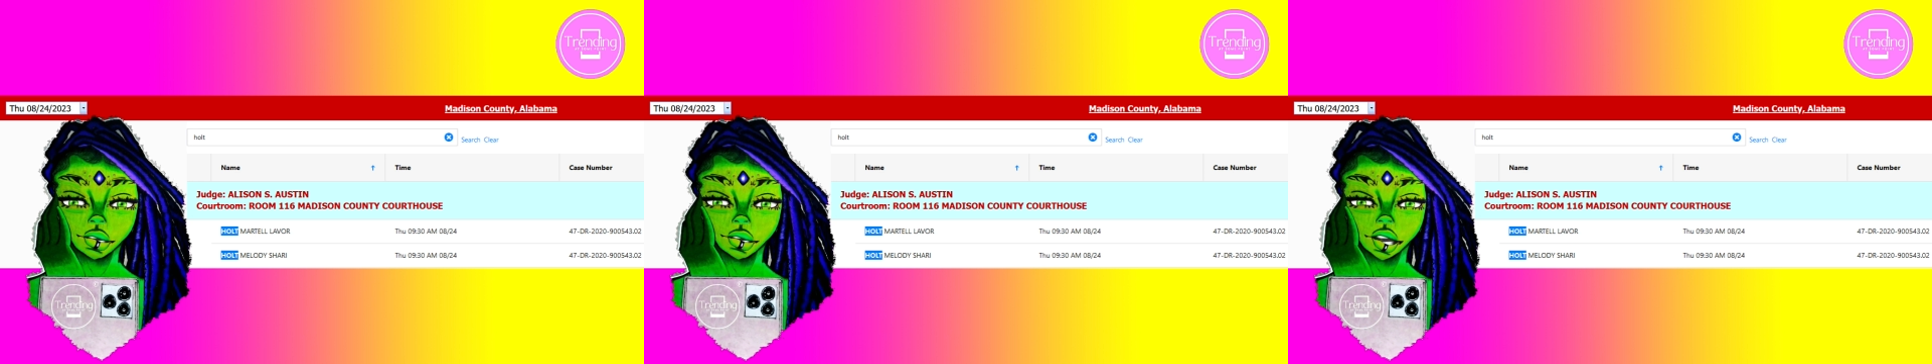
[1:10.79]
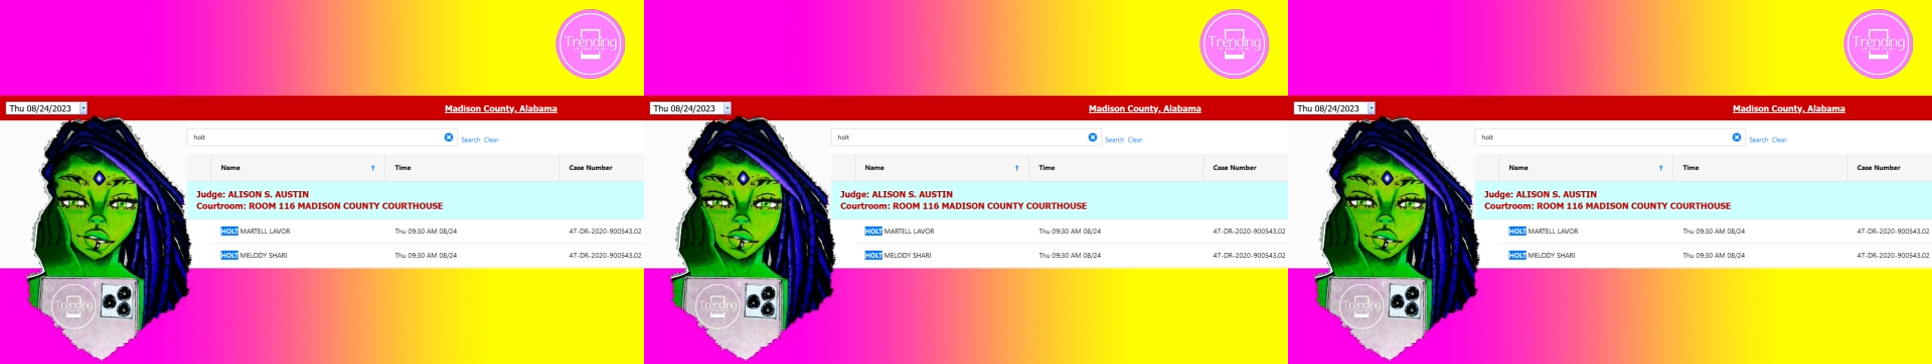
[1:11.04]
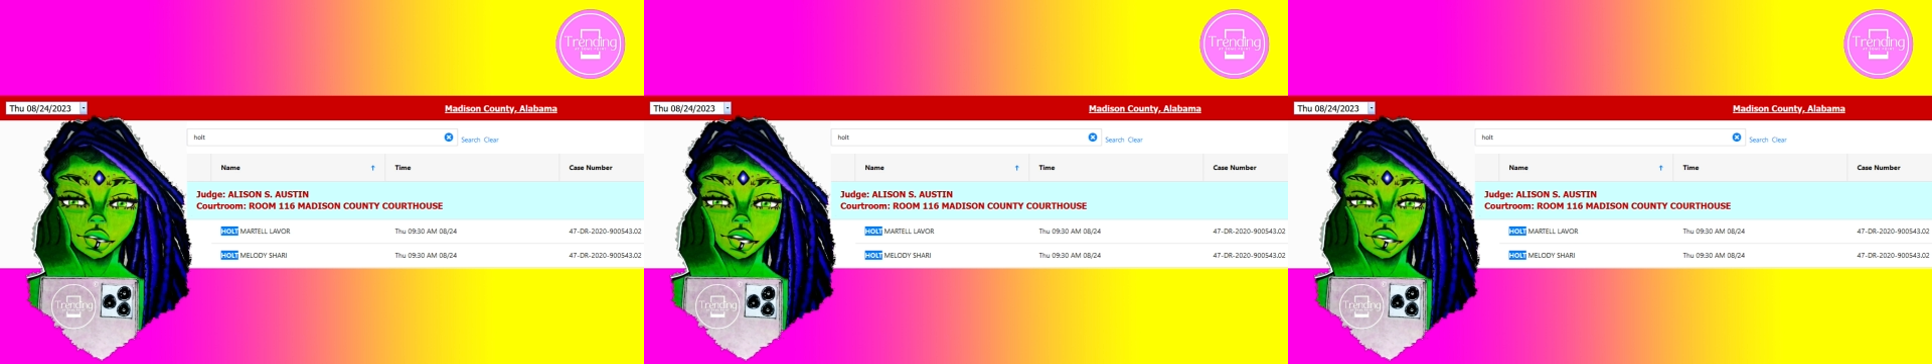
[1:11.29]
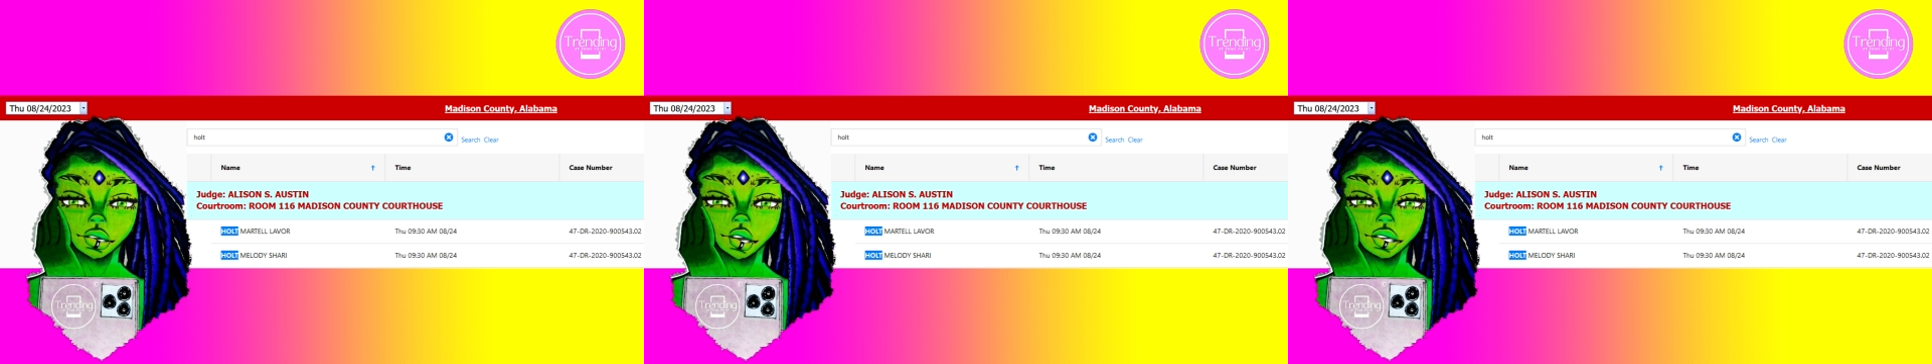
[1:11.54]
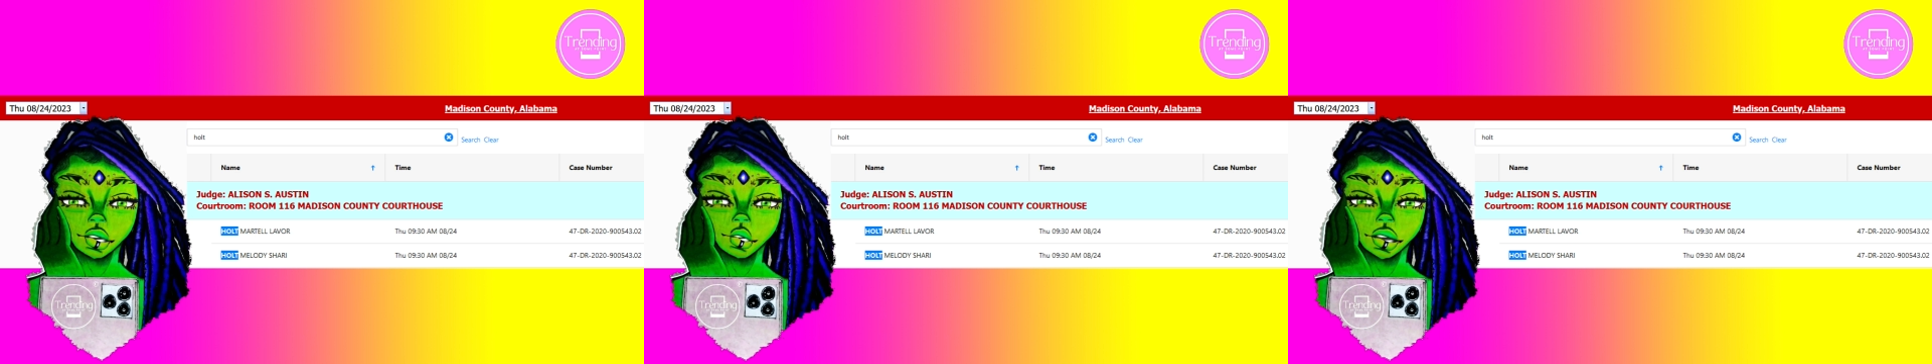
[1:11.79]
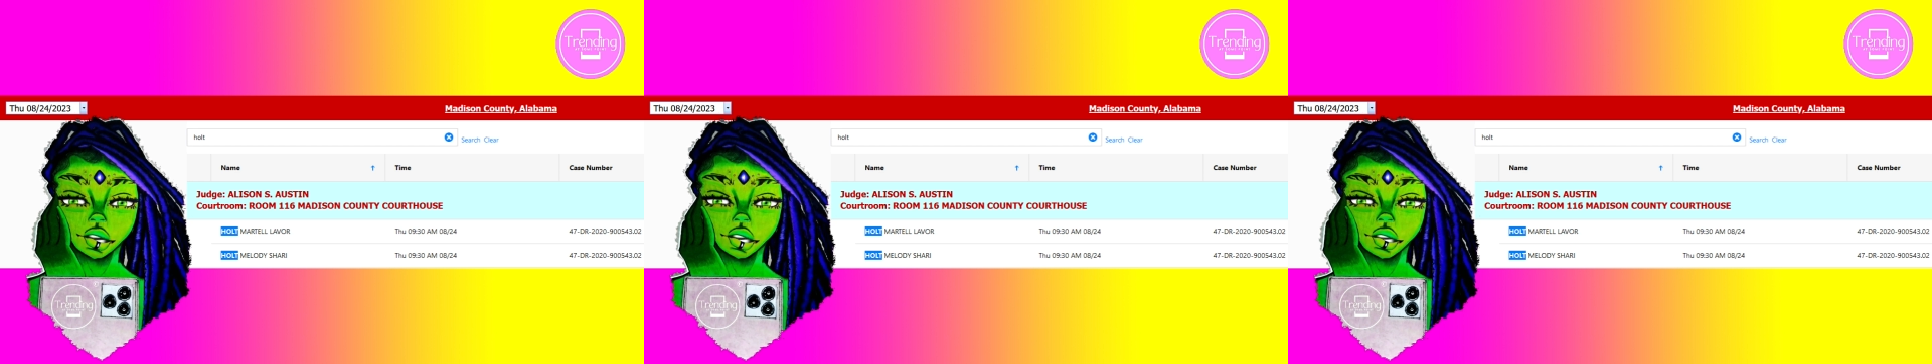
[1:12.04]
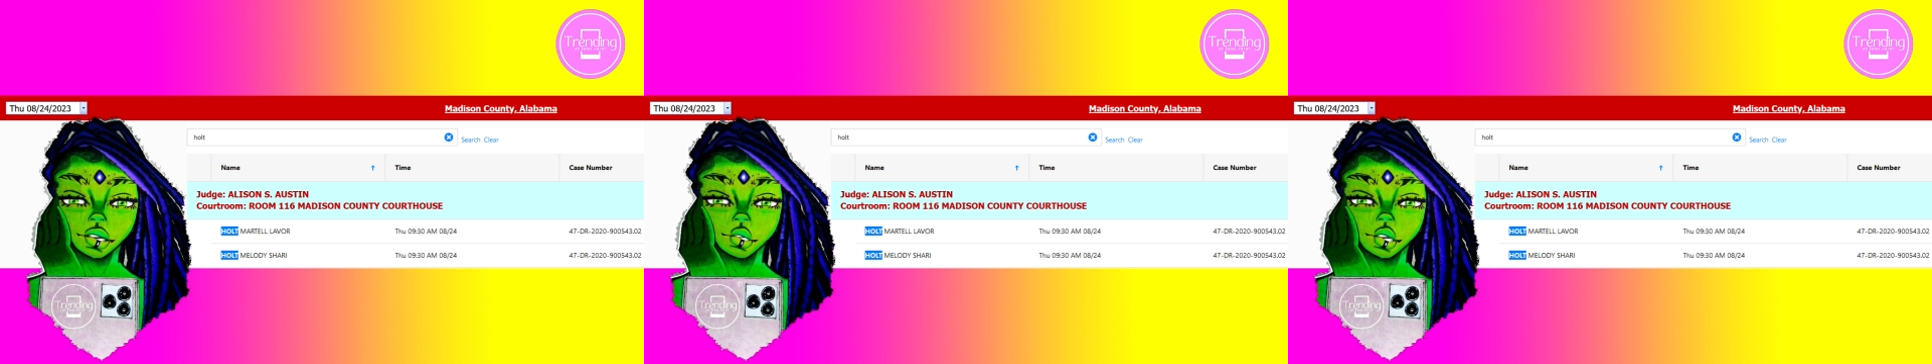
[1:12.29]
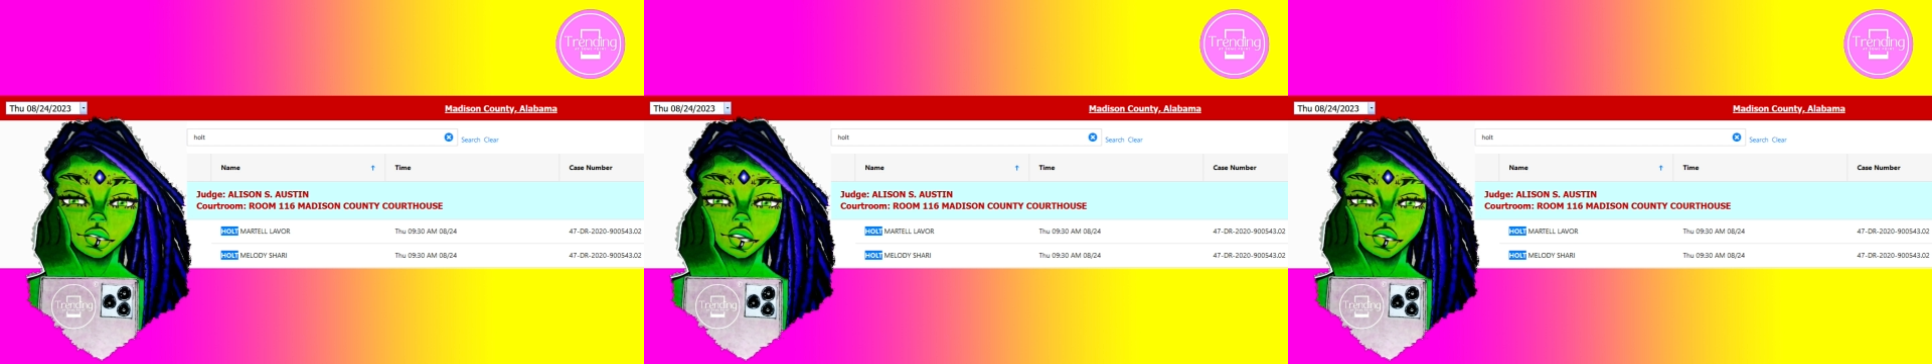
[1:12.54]
it still says Melody
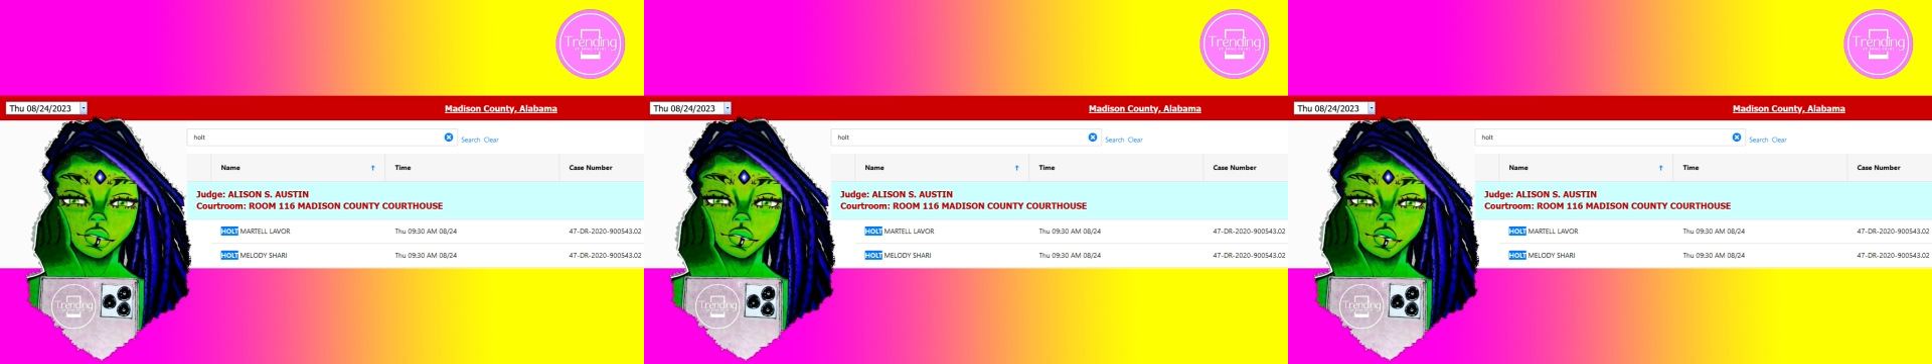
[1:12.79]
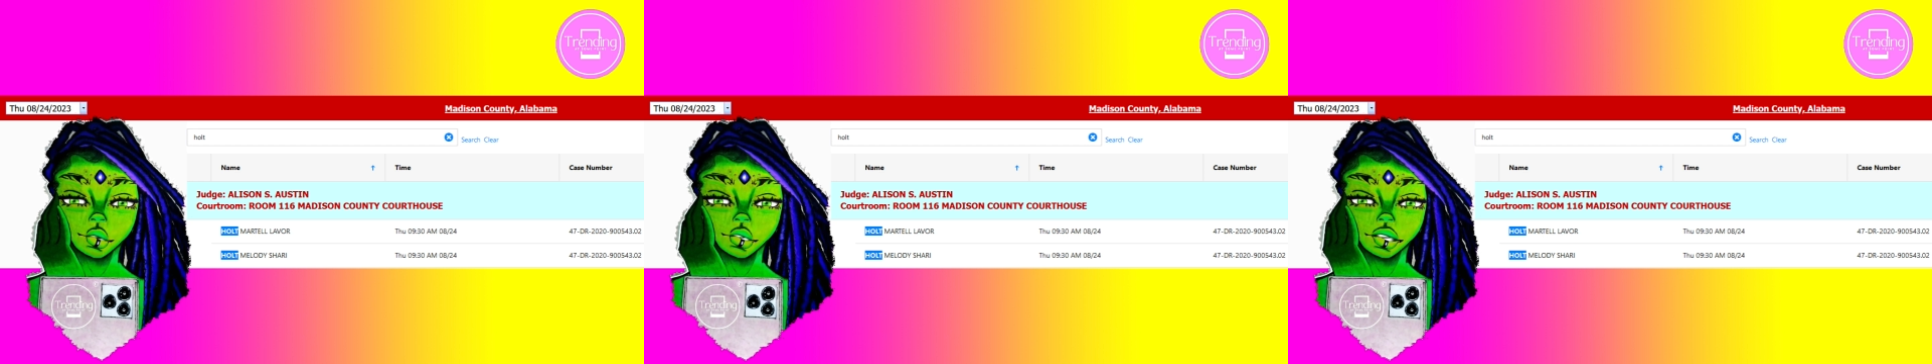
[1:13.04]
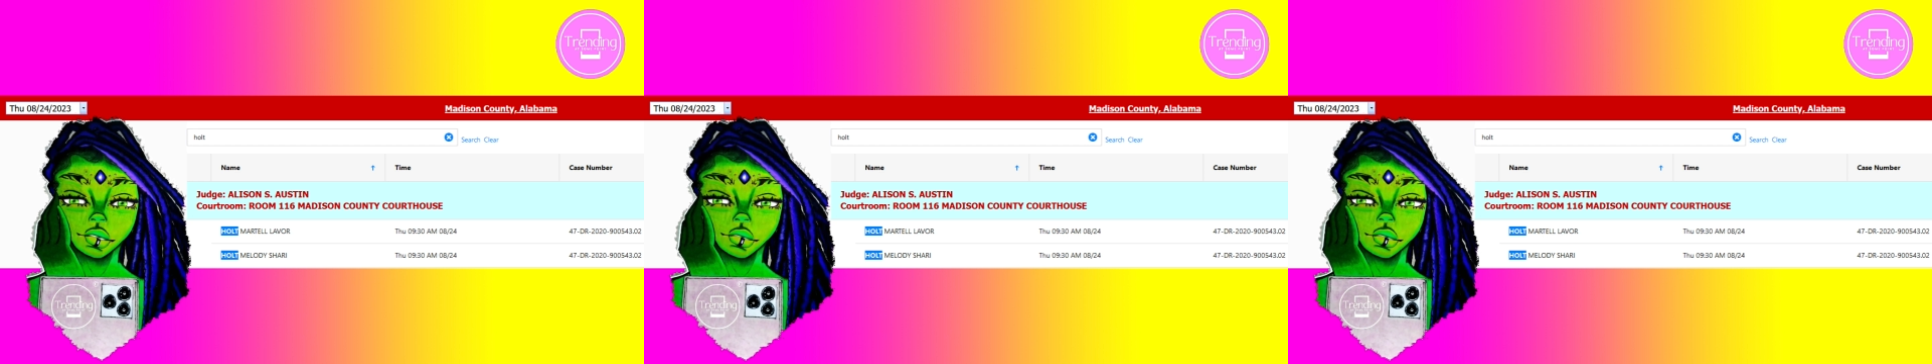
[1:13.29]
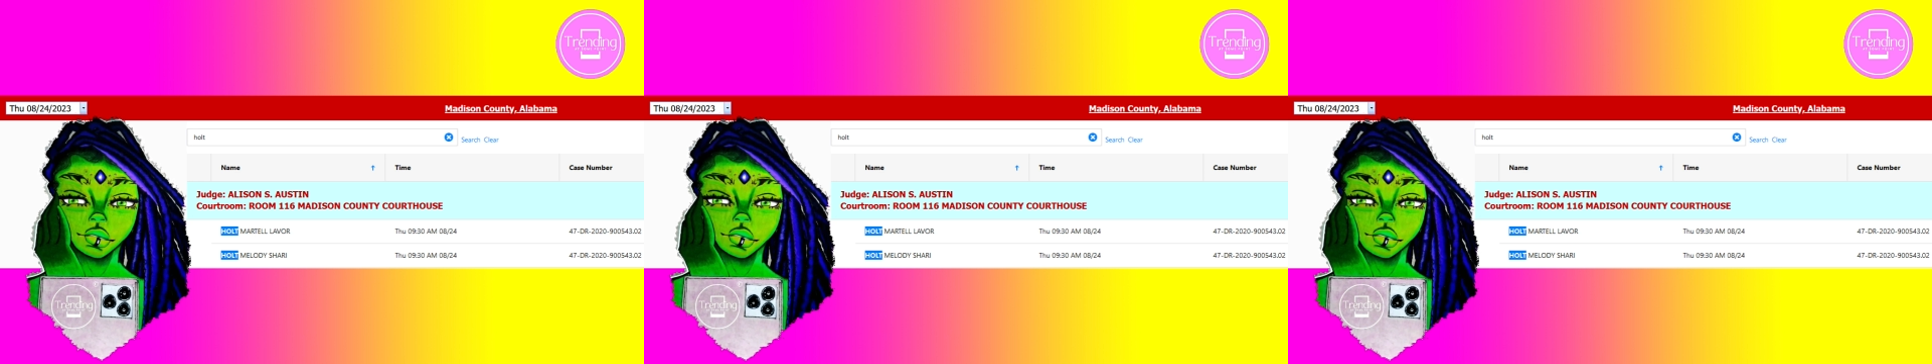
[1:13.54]
Shari Holt